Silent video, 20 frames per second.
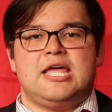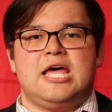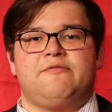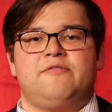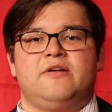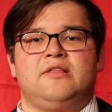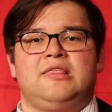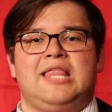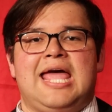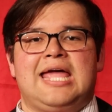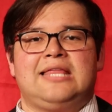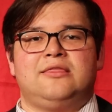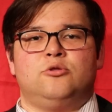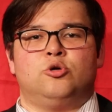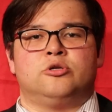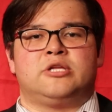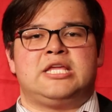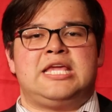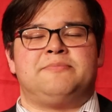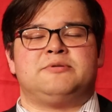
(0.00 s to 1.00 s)
If a
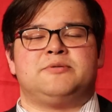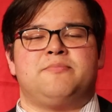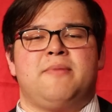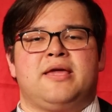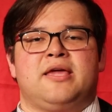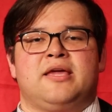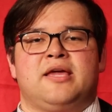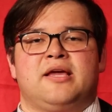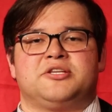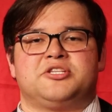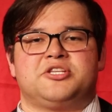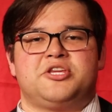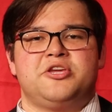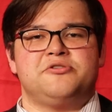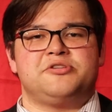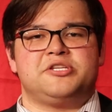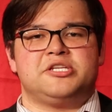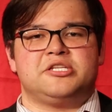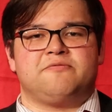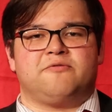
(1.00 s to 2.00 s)
landlord keeps making
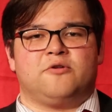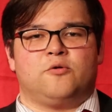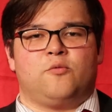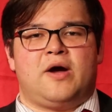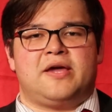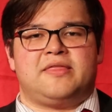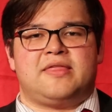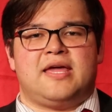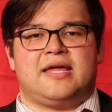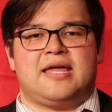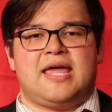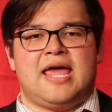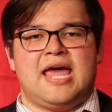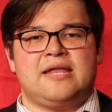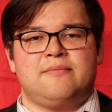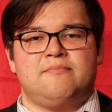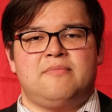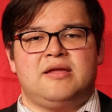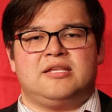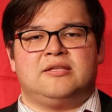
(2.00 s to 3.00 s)
excuses for why they
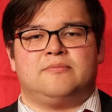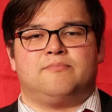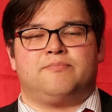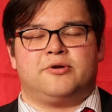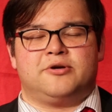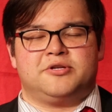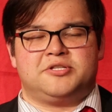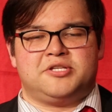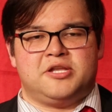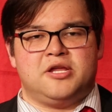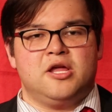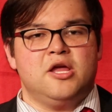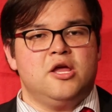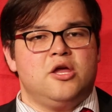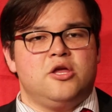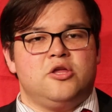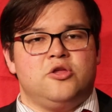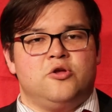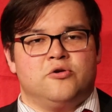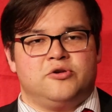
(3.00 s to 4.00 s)
can't meet in person,
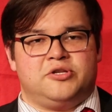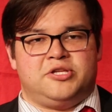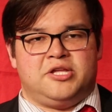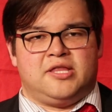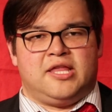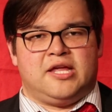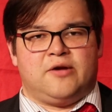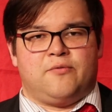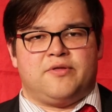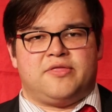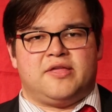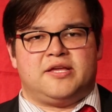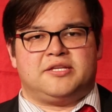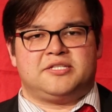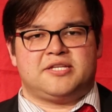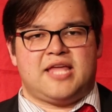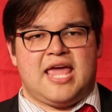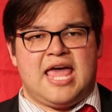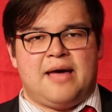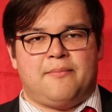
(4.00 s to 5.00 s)
you're dealing with a
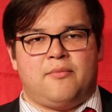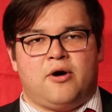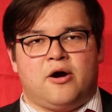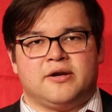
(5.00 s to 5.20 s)
scam